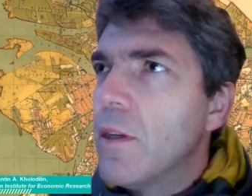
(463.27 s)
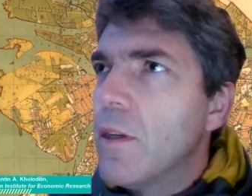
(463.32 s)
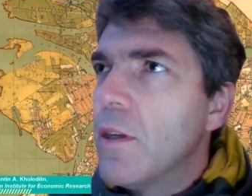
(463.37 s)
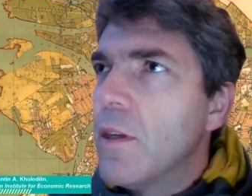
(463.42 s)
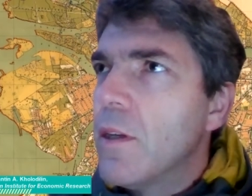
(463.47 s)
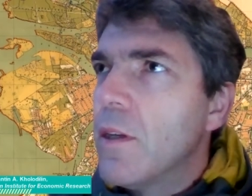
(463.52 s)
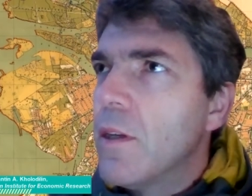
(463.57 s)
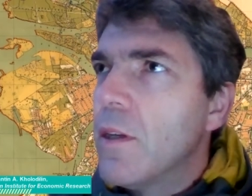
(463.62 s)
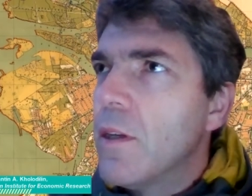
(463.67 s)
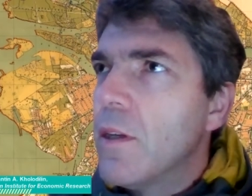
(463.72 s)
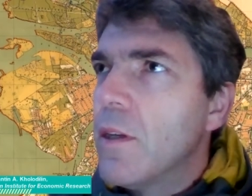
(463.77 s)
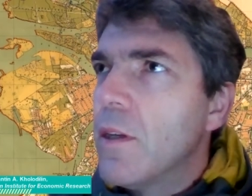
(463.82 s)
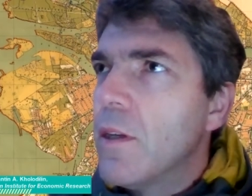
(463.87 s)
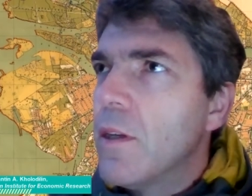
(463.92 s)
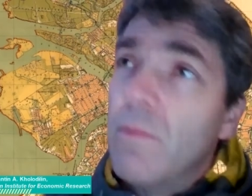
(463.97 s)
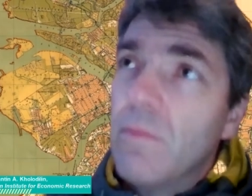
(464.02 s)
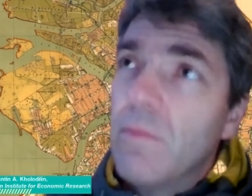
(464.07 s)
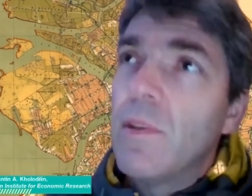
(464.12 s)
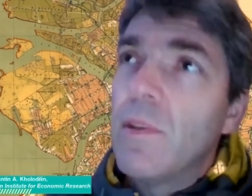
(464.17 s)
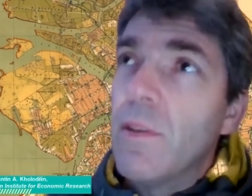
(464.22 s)
well,
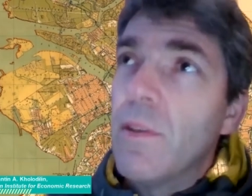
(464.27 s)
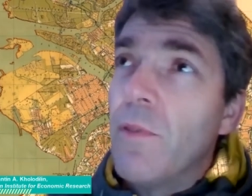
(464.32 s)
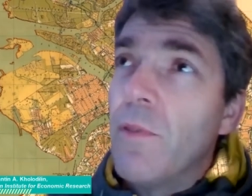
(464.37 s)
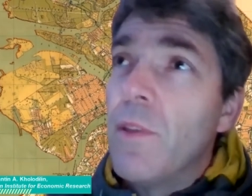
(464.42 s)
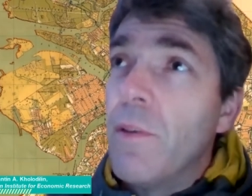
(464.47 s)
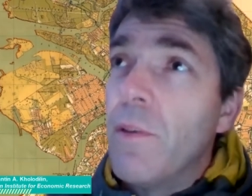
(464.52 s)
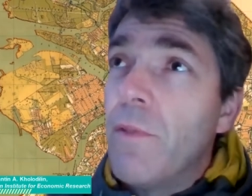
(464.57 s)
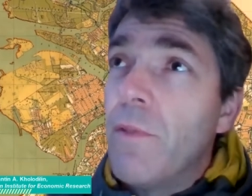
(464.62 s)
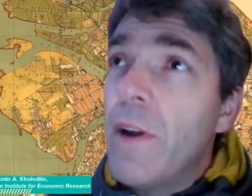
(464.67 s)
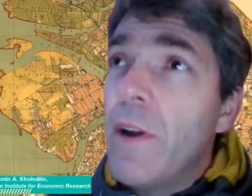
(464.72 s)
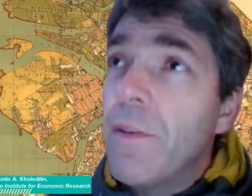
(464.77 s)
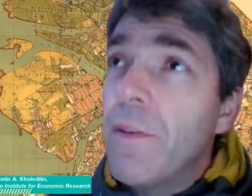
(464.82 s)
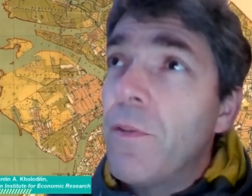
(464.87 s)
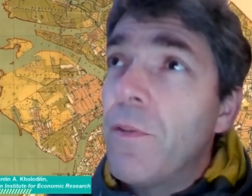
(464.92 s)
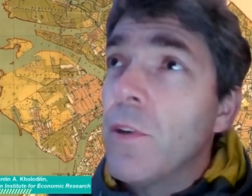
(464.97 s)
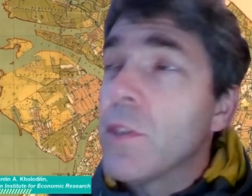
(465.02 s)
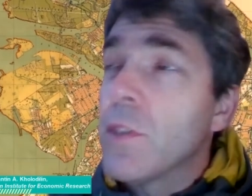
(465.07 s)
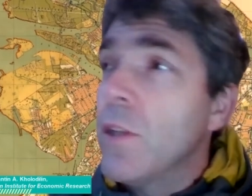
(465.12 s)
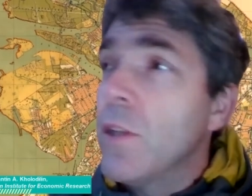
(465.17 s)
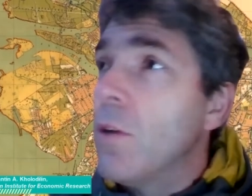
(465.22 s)
the very
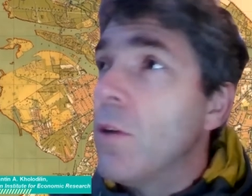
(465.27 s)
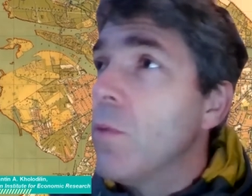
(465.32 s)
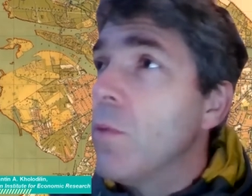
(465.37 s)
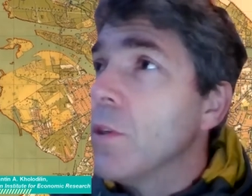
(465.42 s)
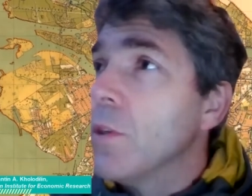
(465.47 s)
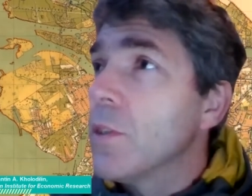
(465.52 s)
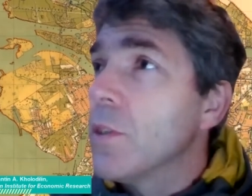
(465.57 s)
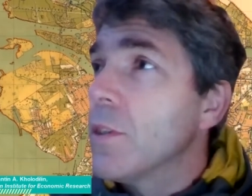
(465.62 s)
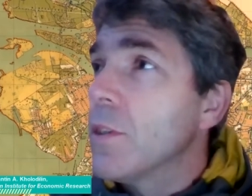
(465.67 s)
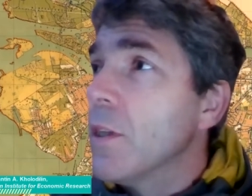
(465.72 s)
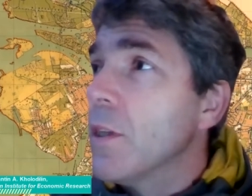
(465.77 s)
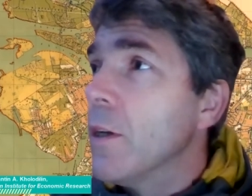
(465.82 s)
first law was